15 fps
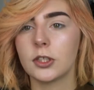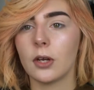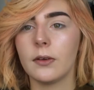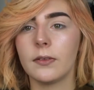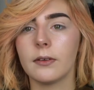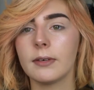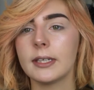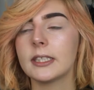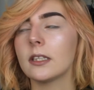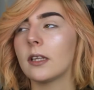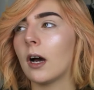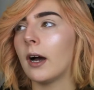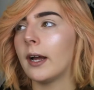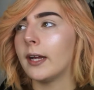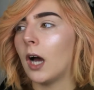So the reason
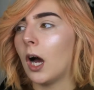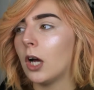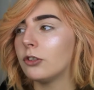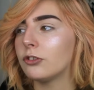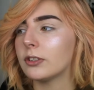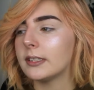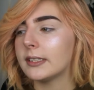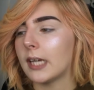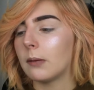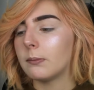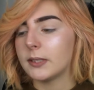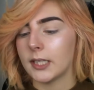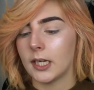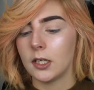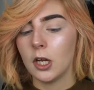that I
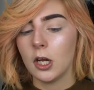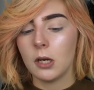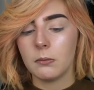110%